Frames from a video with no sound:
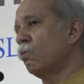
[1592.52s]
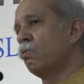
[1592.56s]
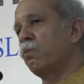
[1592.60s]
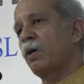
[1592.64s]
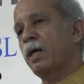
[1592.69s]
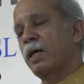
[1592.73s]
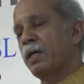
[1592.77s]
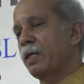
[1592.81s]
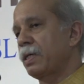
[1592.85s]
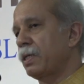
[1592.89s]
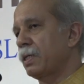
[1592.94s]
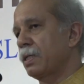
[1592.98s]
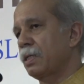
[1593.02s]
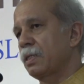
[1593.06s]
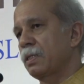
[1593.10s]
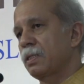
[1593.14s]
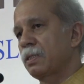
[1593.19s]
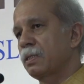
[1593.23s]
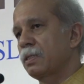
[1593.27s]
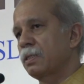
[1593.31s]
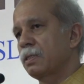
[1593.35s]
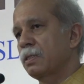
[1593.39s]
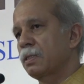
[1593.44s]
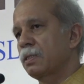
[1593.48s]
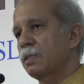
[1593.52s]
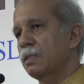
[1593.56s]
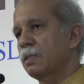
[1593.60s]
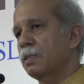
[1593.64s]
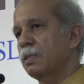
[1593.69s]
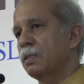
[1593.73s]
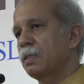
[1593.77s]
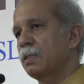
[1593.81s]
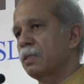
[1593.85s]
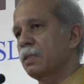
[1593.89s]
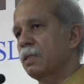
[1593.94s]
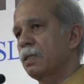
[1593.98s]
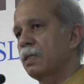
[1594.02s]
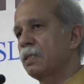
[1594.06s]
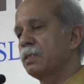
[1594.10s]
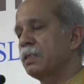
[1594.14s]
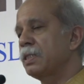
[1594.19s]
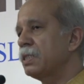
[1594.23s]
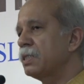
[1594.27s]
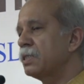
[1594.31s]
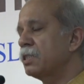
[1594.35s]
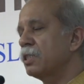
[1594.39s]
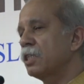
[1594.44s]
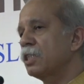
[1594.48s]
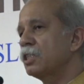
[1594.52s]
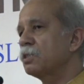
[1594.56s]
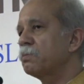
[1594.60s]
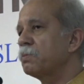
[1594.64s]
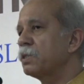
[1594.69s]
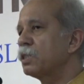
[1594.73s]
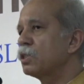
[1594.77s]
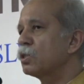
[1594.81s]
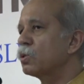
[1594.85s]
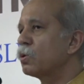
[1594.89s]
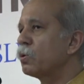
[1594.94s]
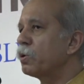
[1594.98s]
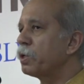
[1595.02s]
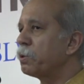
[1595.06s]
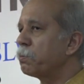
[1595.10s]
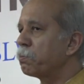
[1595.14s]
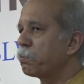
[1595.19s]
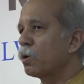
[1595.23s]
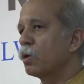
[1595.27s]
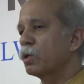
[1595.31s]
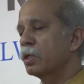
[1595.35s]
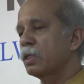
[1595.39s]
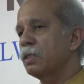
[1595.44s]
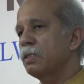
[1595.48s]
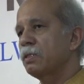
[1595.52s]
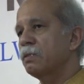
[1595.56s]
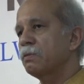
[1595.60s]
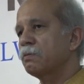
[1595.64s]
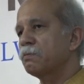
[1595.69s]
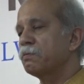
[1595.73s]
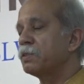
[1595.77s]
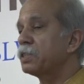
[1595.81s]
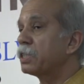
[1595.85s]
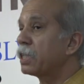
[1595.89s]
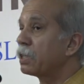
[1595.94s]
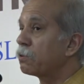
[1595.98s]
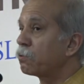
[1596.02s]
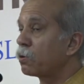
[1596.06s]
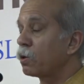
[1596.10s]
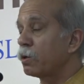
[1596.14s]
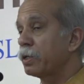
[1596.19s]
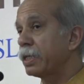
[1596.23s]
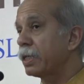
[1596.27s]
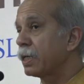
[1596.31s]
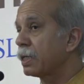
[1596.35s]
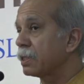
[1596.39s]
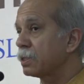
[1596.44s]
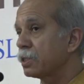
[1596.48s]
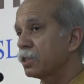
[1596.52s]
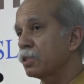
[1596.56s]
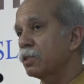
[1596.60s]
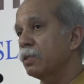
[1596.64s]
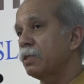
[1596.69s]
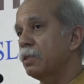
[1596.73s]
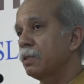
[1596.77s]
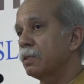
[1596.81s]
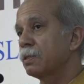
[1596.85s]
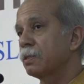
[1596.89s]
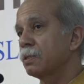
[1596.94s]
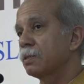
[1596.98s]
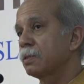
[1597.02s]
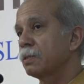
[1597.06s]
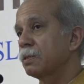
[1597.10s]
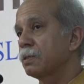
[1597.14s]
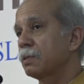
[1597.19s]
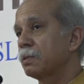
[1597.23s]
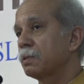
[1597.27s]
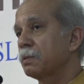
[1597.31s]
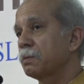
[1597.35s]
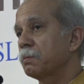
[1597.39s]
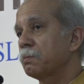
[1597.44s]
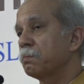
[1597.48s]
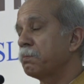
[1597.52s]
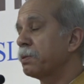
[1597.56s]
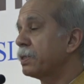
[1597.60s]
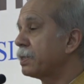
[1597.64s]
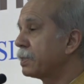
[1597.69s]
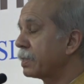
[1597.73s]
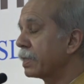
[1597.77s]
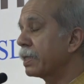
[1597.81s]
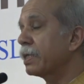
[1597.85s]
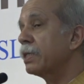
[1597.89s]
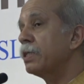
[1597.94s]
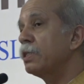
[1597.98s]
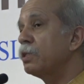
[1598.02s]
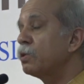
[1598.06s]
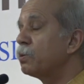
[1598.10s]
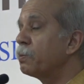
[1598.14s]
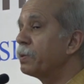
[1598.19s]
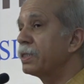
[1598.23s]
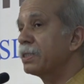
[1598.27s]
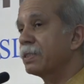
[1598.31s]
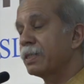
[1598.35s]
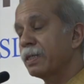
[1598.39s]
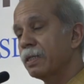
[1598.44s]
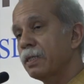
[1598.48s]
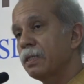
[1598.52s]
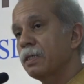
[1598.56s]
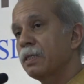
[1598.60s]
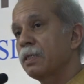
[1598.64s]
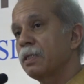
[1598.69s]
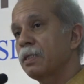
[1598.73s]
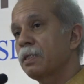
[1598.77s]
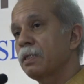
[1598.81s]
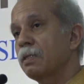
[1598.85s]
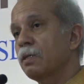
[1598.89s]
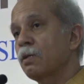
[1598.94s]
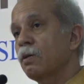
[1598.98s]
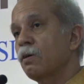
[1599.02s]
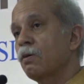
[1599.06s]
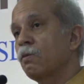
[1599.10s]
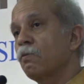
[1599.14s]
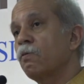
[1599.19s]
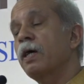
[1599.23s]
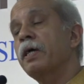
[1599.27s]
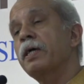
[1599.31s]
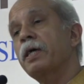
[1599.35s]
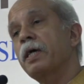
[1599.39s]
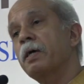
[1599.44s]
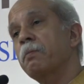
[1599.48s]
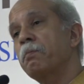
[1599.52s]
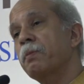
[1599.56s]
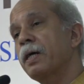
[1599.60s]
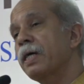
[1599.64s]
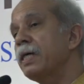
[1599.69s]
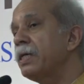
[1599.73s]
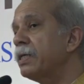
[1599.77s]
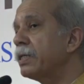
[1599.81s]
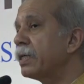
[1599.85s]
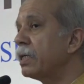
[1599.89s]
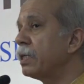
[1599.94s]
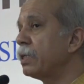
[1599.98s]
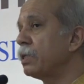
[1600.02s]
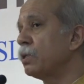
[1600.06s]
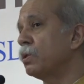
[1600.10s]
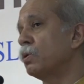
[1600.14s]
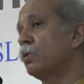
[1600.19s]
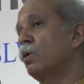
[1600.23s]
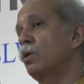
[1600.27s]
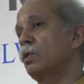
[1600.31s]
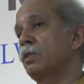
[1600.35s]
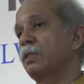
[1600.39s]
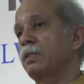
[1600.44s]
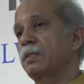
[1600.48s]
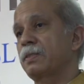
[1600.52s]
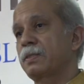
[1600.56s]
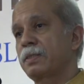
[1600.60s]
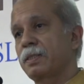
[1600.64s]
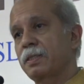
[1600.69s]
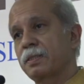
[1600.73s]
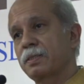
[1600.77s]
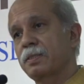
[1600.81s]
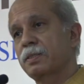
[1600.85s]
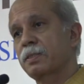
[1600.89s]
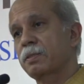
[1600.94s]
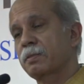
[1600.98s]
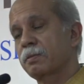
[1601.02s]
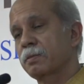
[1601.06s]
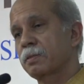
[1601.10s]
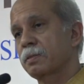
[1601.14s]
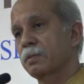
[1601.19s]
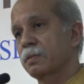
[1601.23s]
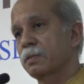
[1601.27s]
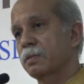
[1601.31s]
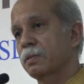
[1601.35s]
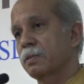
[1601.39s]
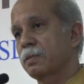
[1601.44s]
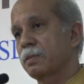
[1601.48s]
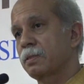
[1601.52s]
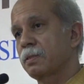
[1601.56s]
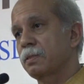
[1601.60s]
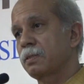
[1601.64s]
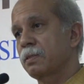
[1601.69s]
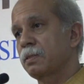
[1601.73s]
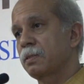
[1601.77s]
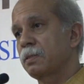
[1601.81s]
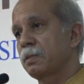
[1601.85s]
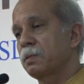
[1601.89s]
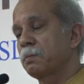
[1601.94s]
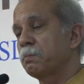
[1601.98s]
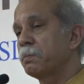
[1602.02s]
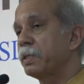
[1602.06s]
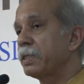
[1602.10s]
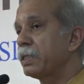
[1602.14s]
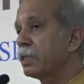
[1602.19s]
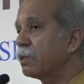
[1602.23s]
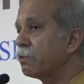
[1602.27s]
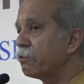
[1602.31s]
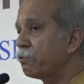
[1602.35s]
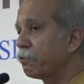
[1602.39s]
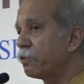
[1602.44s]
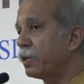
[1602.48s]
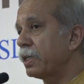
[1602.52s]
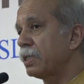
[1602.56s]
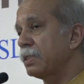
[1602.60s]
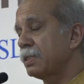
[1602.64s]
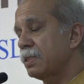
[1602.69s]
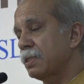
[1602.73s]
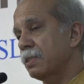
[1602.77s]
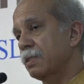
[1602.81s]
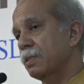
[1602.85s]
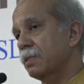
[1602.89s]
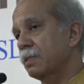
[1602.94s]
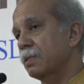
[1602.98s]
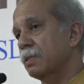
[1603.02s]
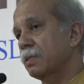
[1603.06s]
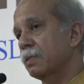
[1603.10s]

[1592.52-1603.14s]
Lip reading: Why are these judgments so important, which I have already answered? But second, you may say, why am I telling you all these things? My young friends,